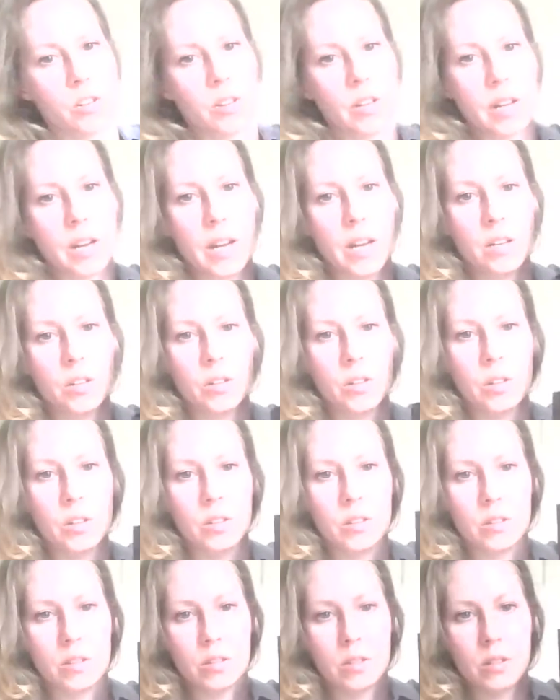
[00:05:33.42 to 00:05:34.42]
the handle
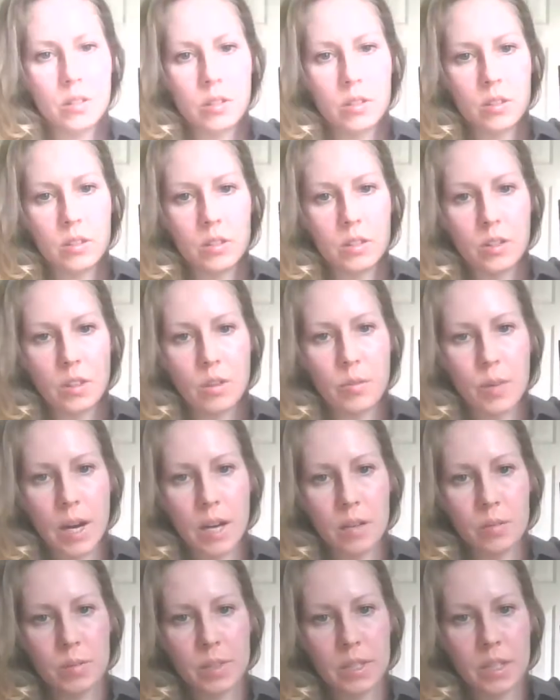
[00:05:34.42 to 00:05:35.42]
to the
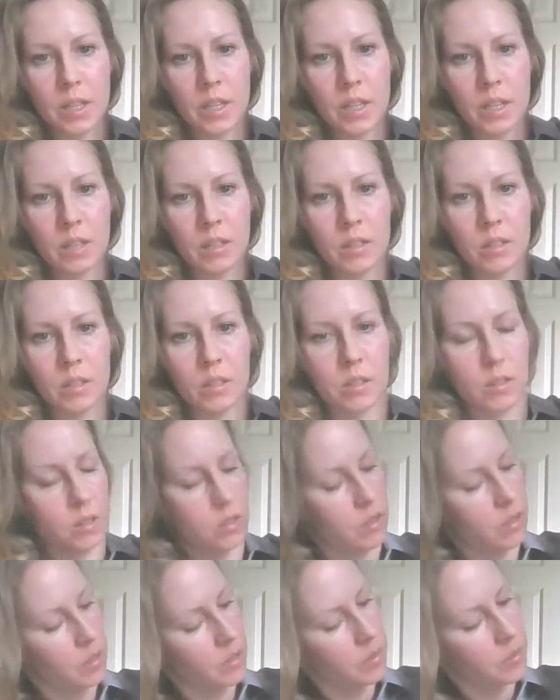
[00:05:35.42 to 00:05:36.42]
bottom seam.
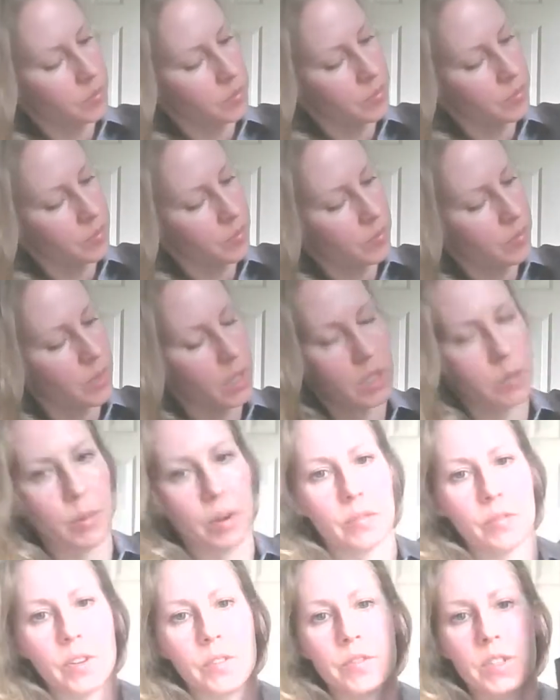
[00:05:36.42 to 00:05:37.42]
It's
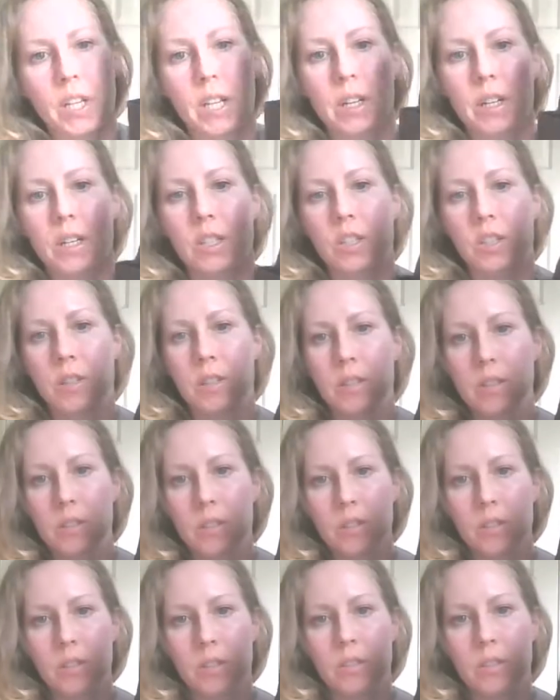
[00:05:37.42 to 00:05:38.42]
about 15
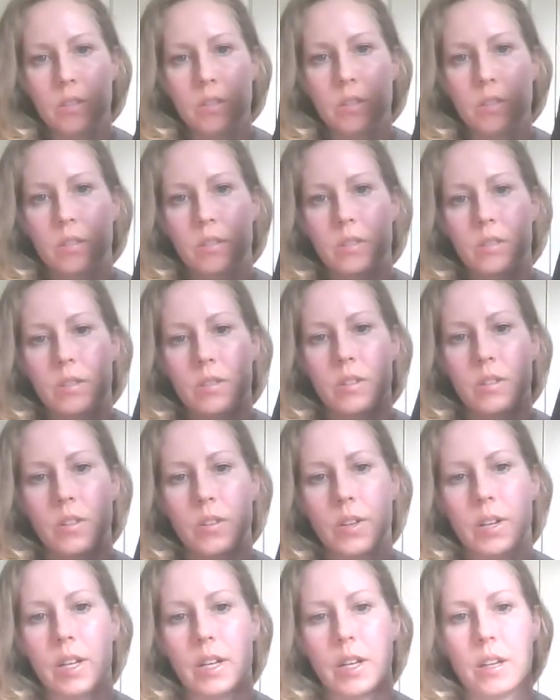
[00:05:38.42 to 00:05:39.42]
inches.
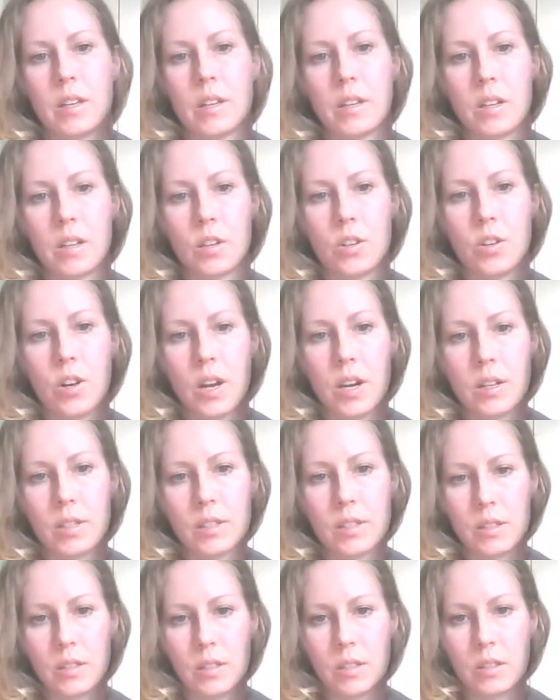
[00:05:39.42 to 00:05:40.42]
Okay, and then
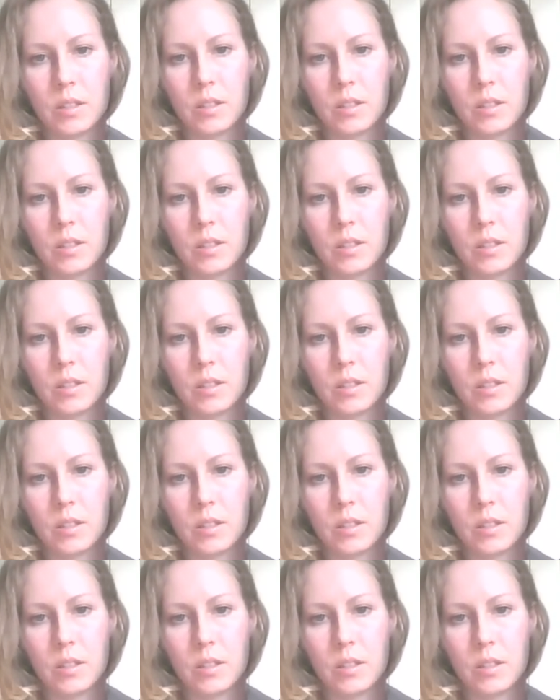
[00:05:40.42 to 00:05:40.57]
across,